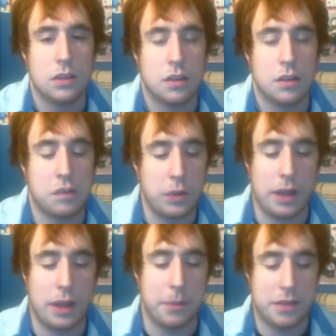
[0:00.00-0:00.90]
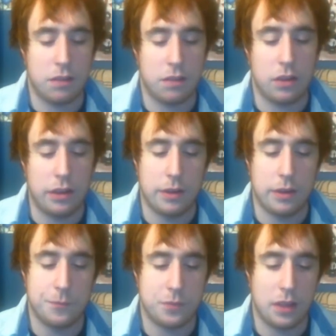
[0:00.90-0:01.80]
So yeah, basically,
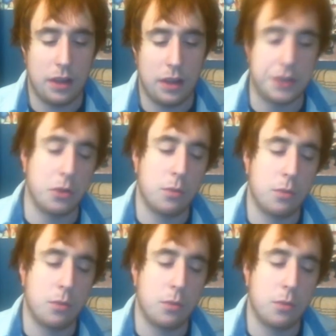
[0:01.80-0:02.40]
I don't